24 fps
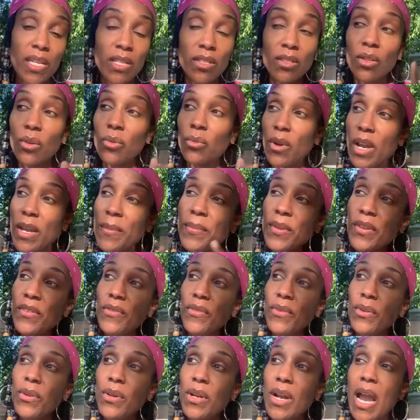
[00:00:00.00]
So right
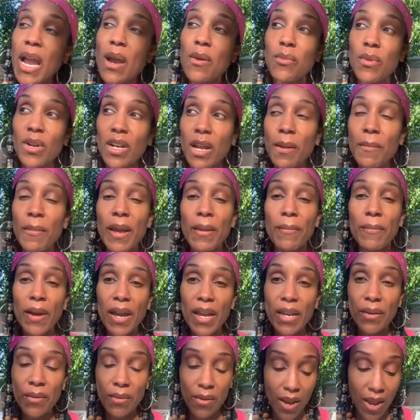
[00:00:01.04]
before I went on my
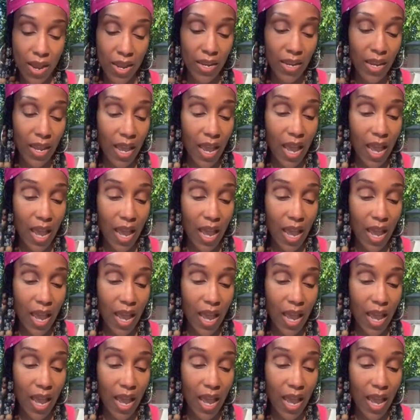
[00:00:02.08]
bike ride,